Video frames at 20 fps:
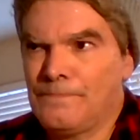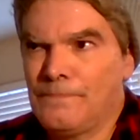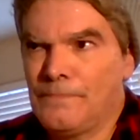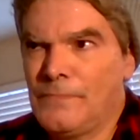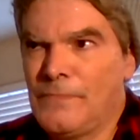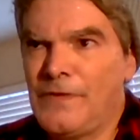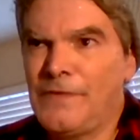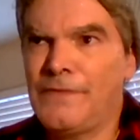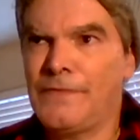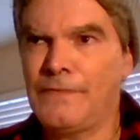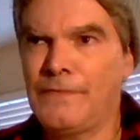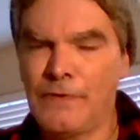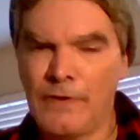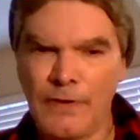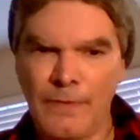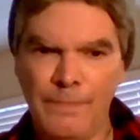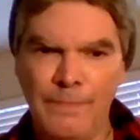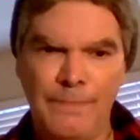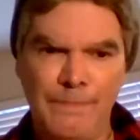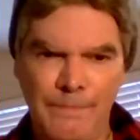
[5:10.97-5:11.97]
Just
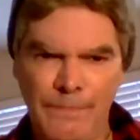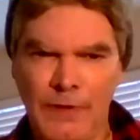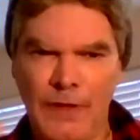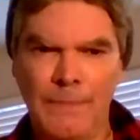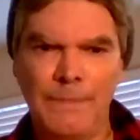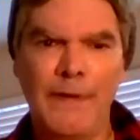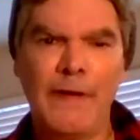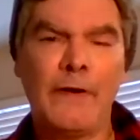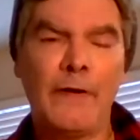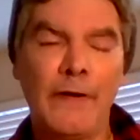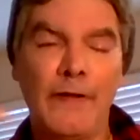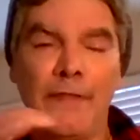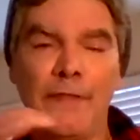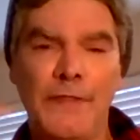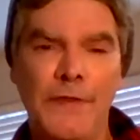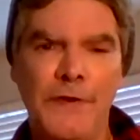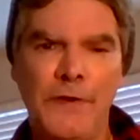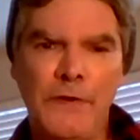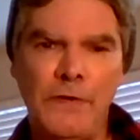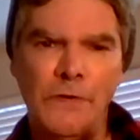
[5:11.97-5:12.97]
comparing
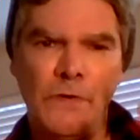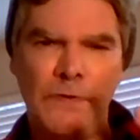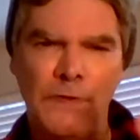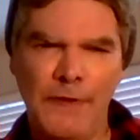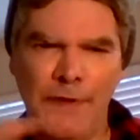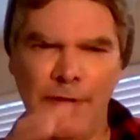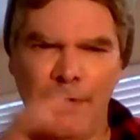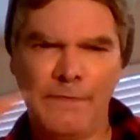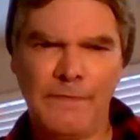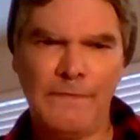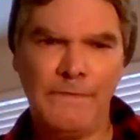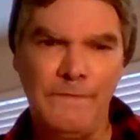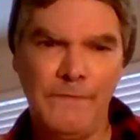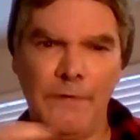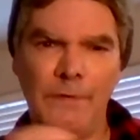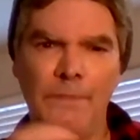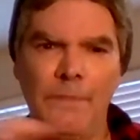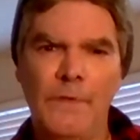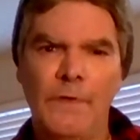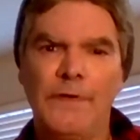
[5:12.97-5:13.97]
the two and the different
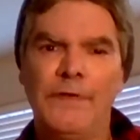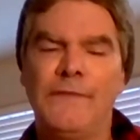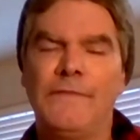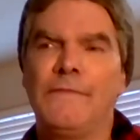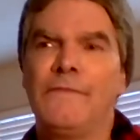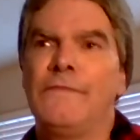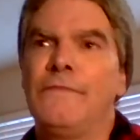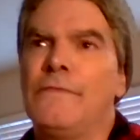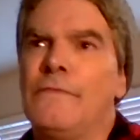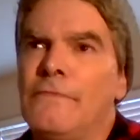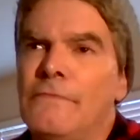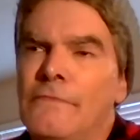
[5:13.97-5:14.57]
viewpoints of